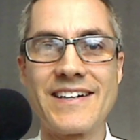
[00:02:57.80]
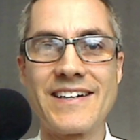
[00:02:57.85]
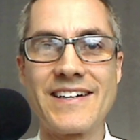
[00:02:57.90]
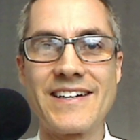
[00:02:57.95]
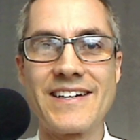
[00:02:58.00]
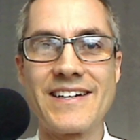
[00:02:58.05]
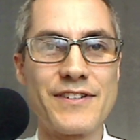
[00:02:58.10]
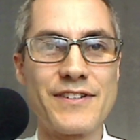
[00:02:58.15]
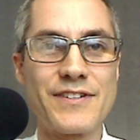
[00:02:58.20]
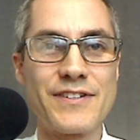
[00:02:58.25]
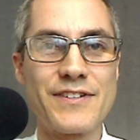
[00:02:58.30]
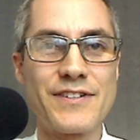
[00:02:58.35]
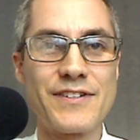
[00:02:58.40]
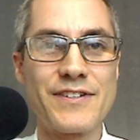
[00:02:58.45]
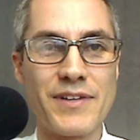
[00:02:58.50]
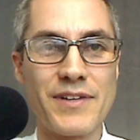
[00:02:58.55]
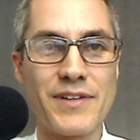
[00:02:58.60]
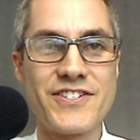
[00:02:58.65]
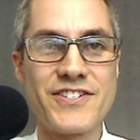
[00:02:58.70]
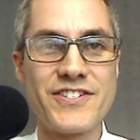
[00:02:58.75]
It is really a
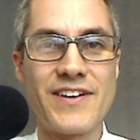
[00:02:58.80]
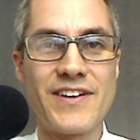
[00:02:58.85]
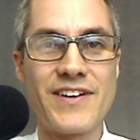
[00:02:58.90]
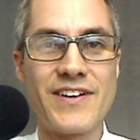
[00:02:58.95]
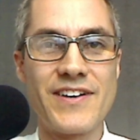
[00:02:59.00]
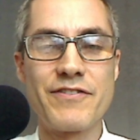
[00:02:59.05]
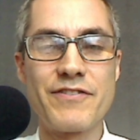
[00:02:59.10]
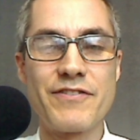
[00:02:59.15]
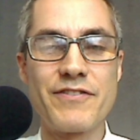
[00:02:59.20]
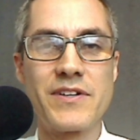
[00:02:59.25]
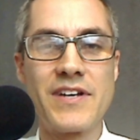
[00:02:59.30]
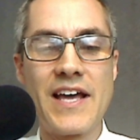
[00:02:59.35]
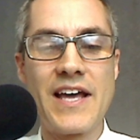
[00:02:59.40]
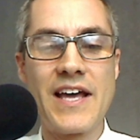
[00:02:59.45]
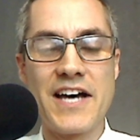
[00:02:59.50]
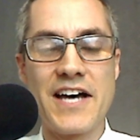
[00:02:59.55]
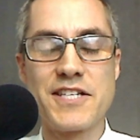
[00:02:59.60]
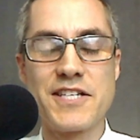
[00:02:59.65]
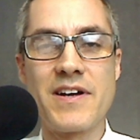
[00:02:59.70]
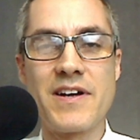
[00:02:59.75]
pleasure to have you, and
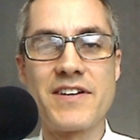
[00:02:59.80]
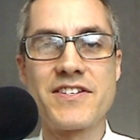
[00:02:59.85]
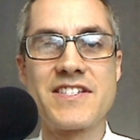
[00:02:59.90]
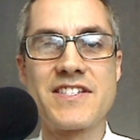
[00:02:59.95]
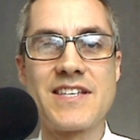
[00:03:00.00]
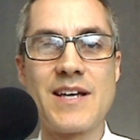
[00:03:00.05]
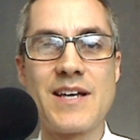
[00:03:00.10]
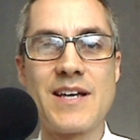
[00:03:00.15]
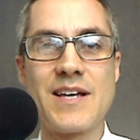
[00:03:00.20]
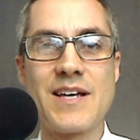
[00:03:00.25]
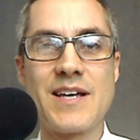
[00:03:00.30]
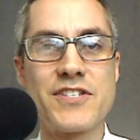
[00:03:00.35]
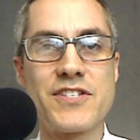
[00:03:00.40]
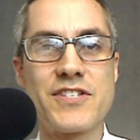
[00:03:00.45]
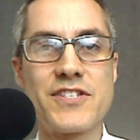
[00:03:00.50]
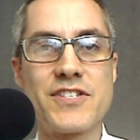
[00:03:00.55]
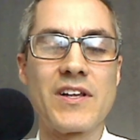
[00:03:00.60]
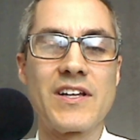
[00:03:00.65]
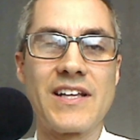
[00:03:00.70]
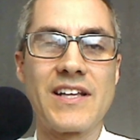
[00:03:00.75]
especially someone
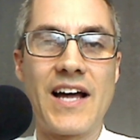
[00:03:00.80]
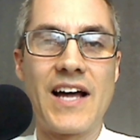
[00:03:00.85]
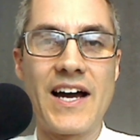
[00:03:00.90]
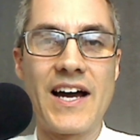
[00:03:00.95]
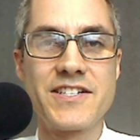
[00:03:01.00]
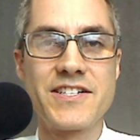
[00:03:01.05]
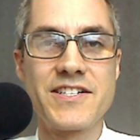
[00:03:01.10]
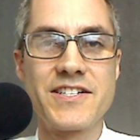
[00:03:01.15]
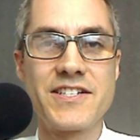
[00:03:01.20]
so well aligned to